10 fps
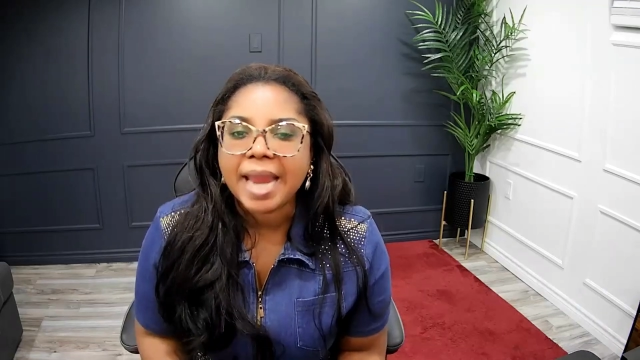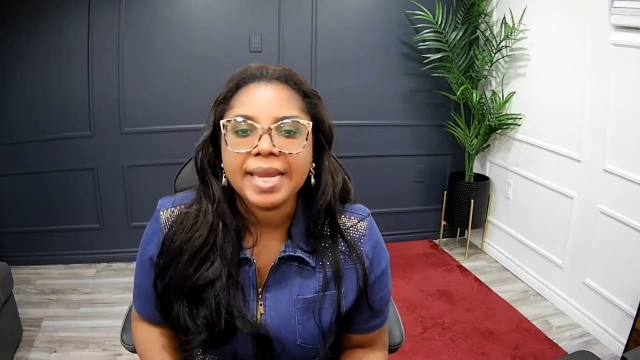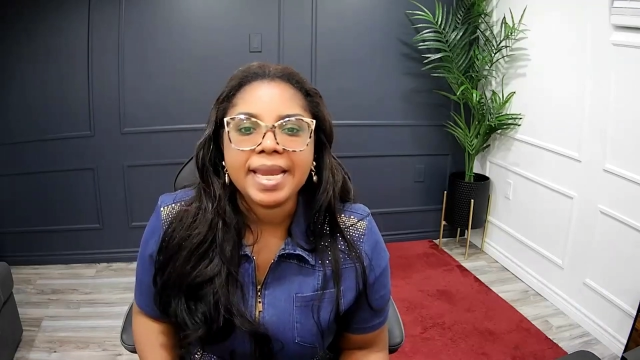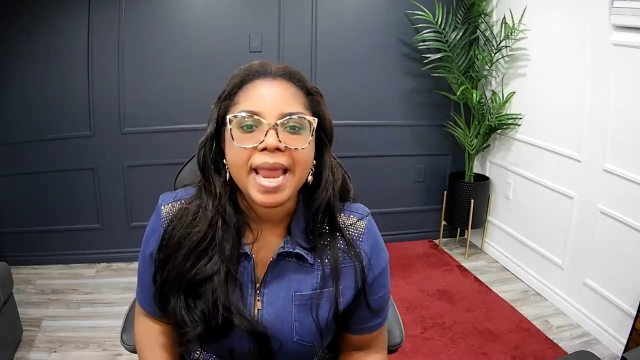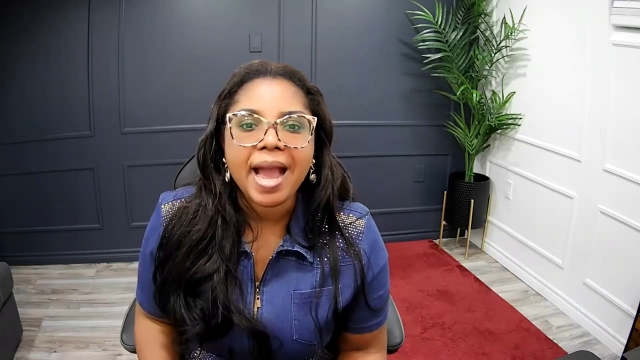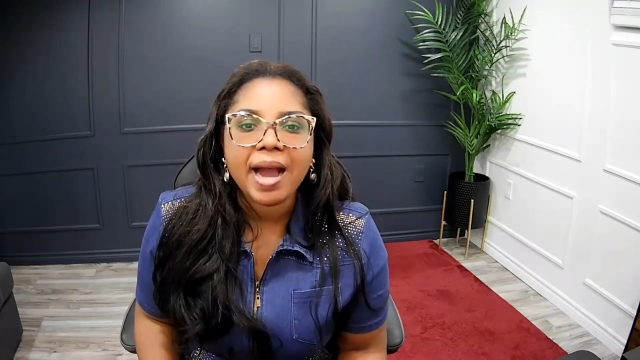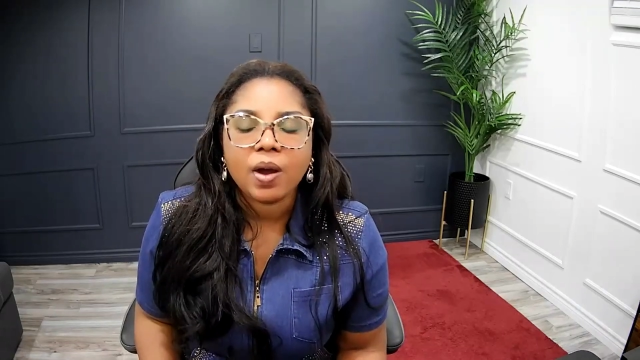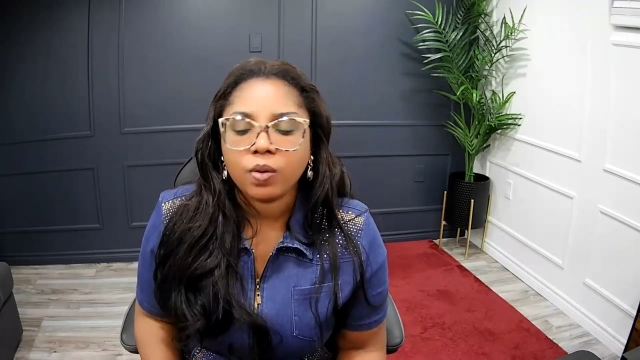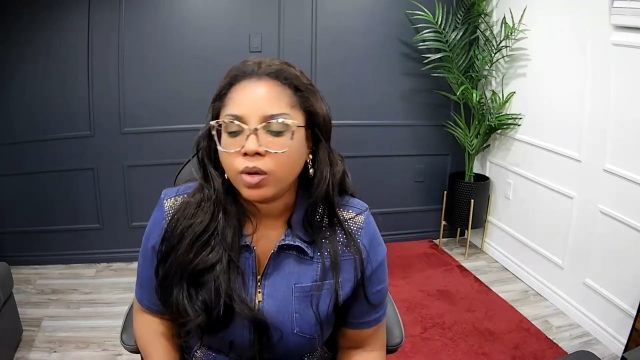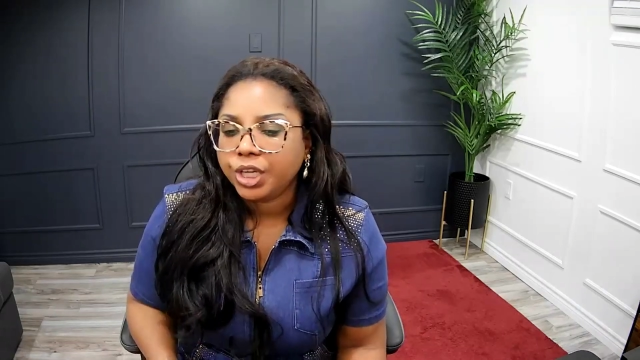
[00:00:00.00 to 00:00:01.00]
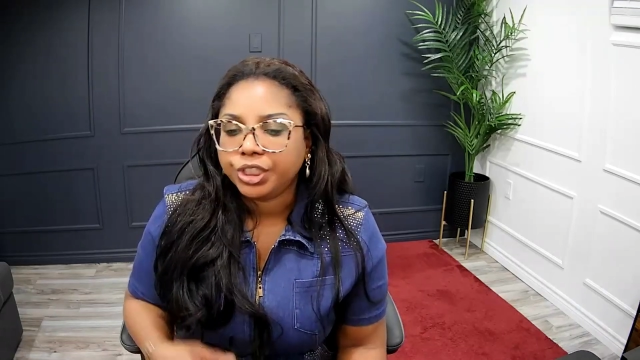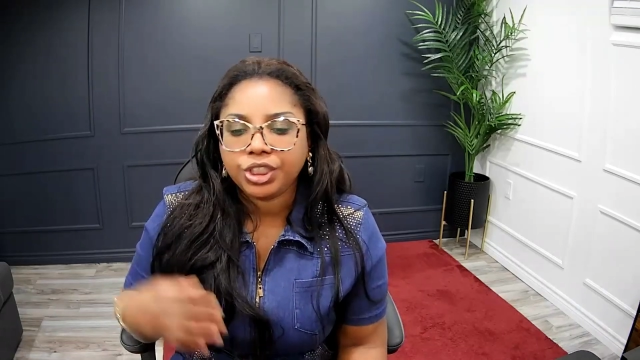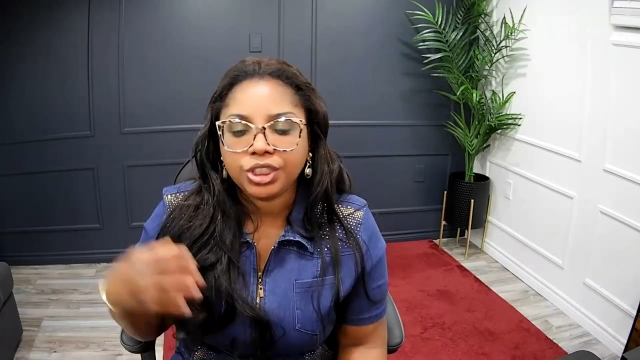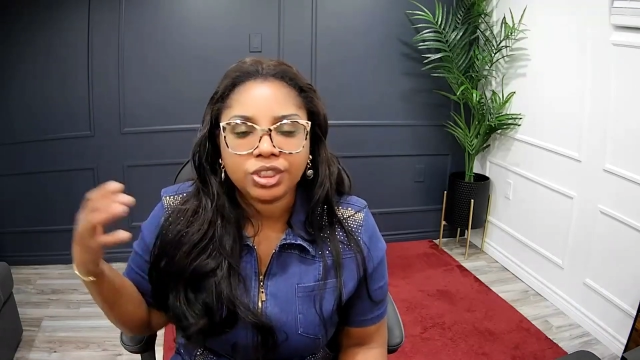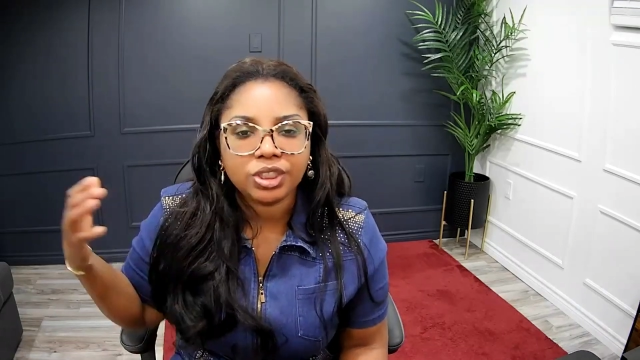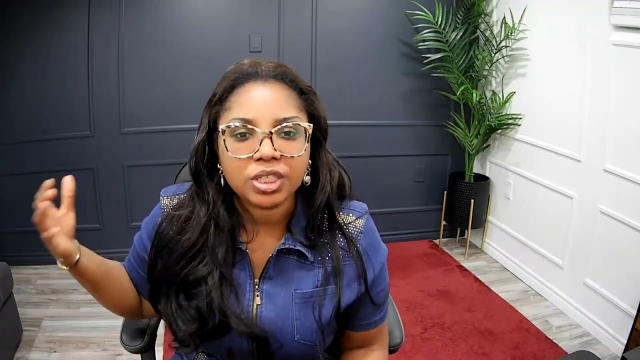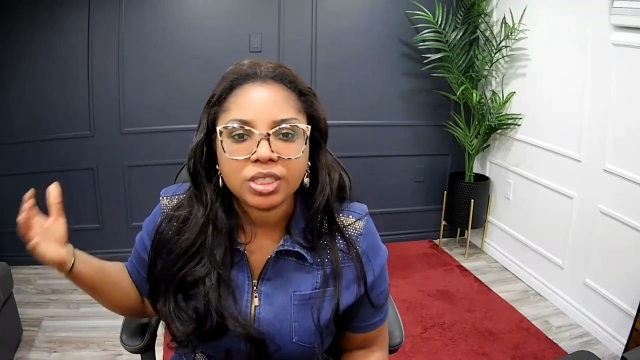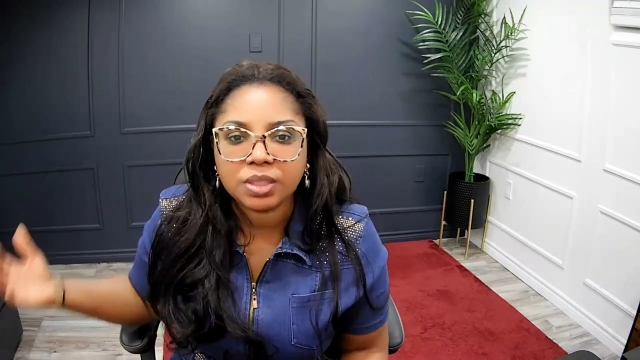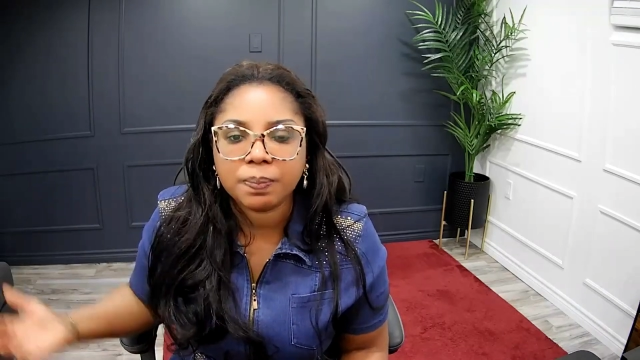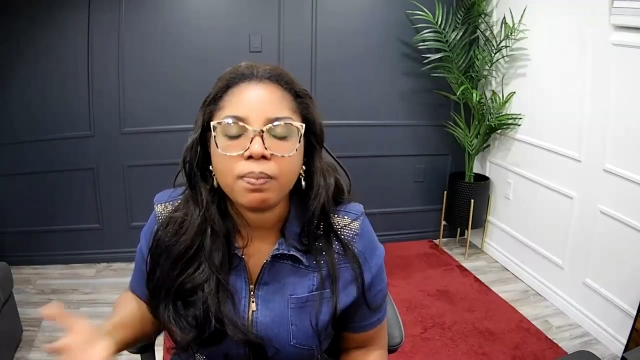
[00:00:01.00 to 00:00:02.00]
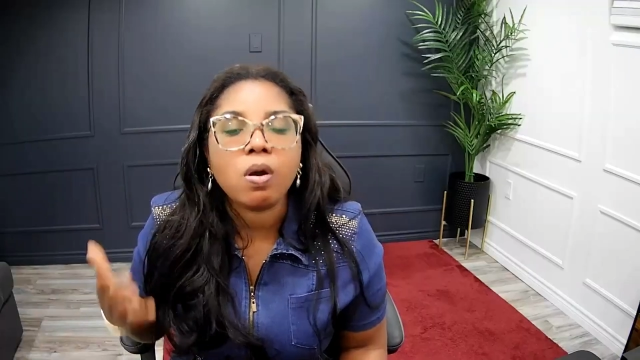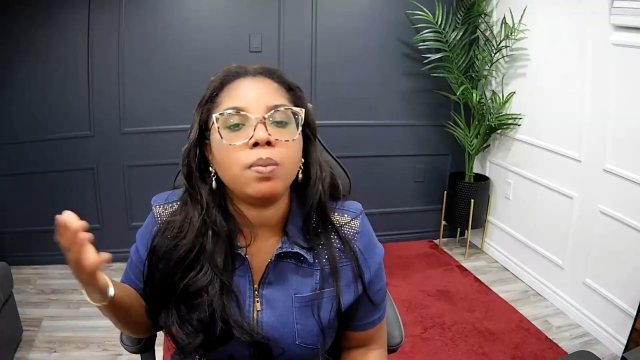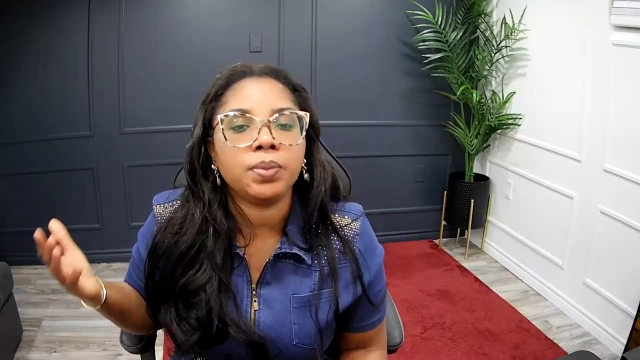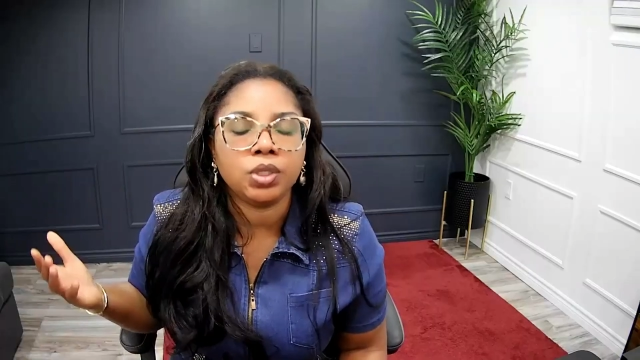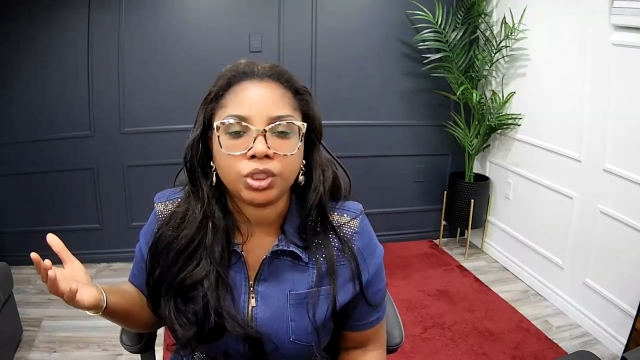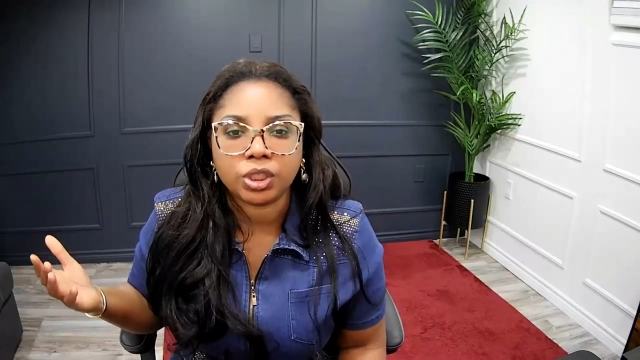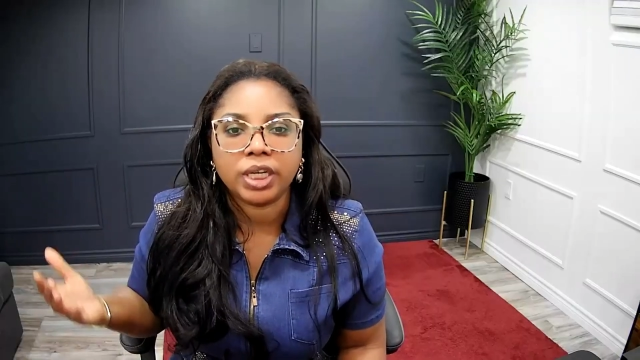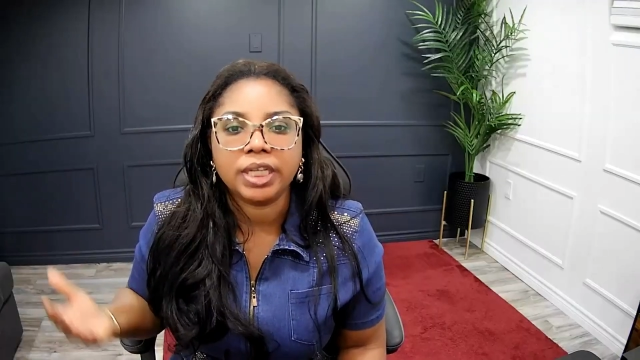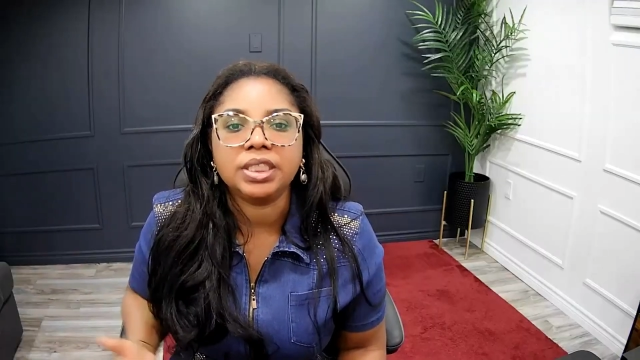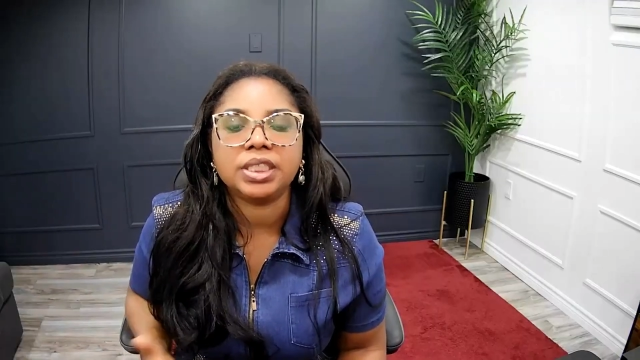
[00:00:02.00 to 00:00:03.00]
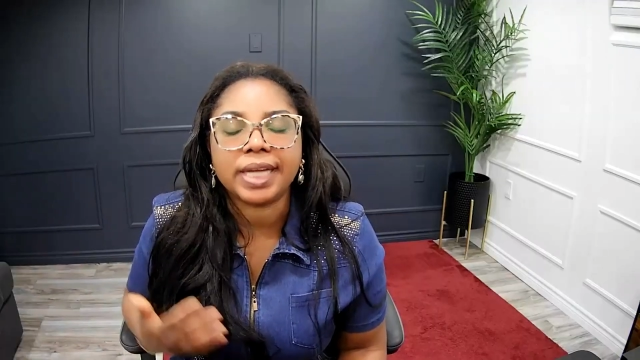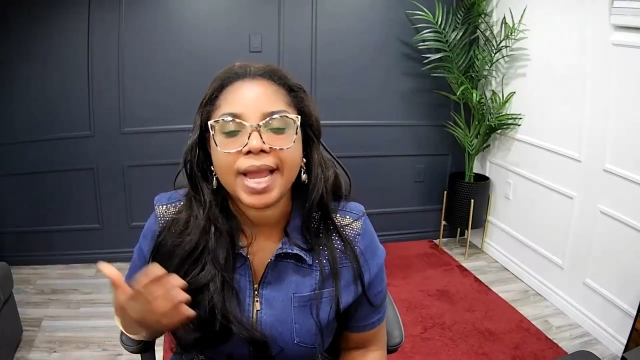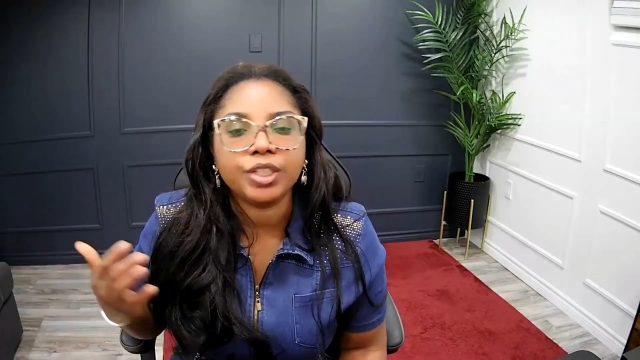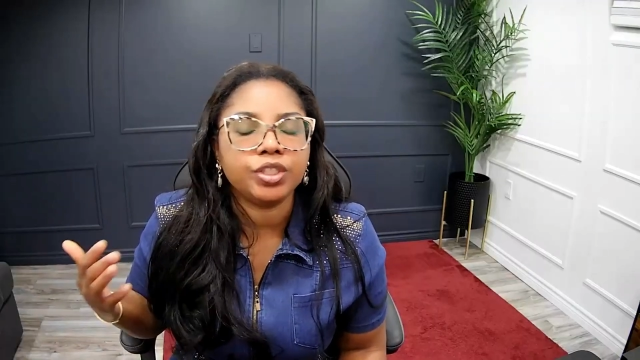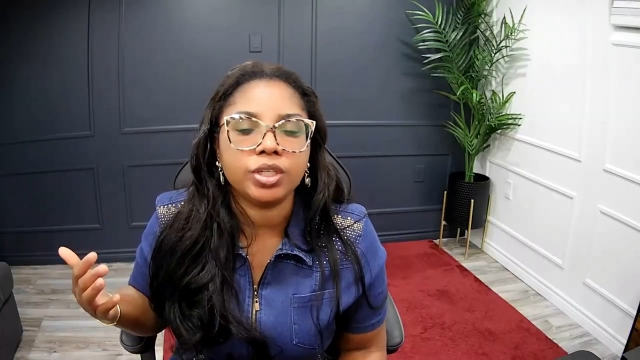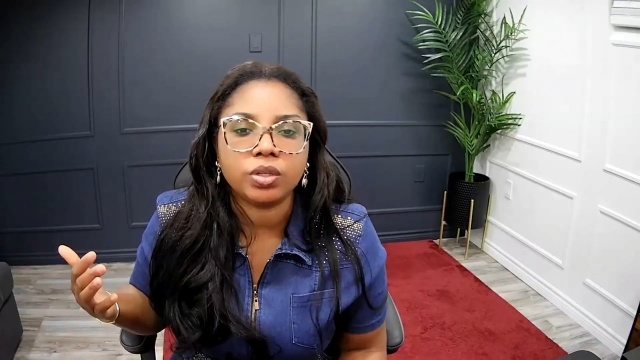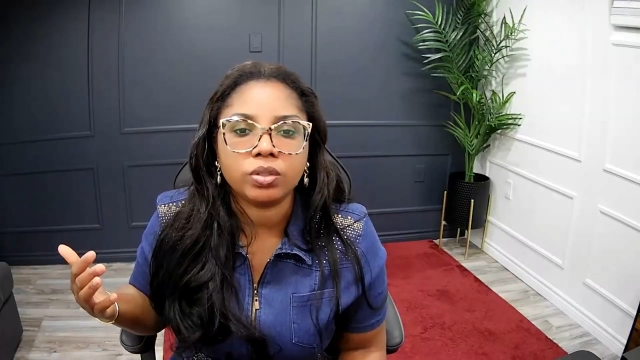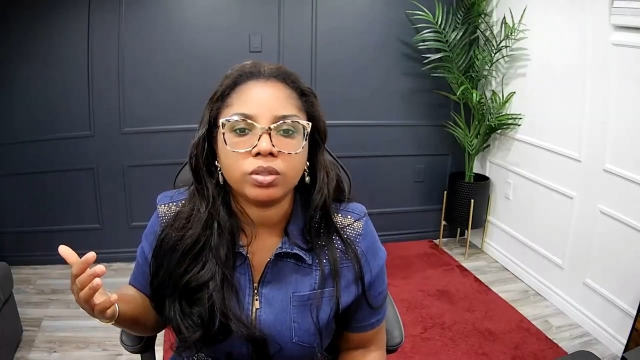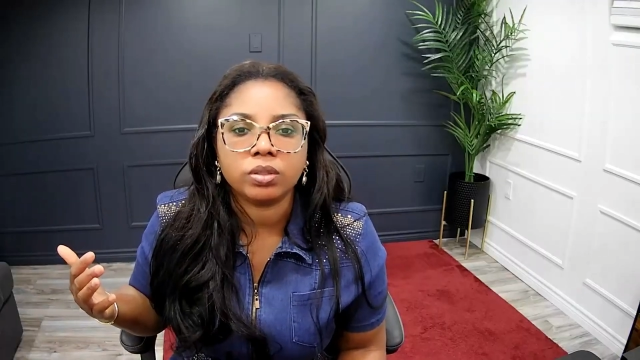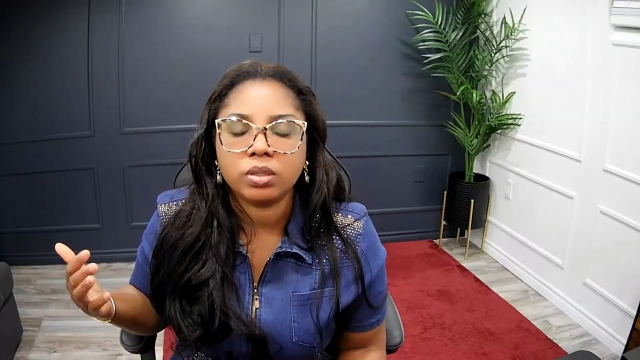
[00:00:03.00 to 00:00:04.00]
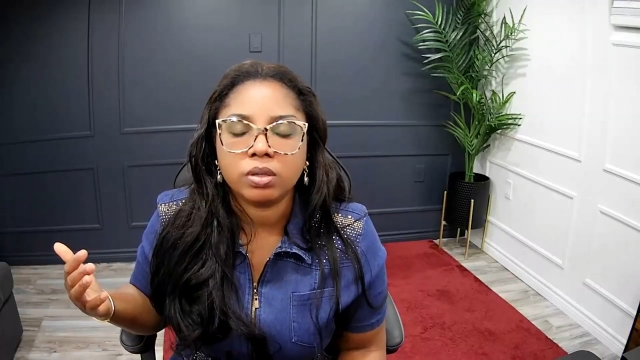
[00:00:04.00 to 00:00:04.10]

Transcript: And now she's this popular international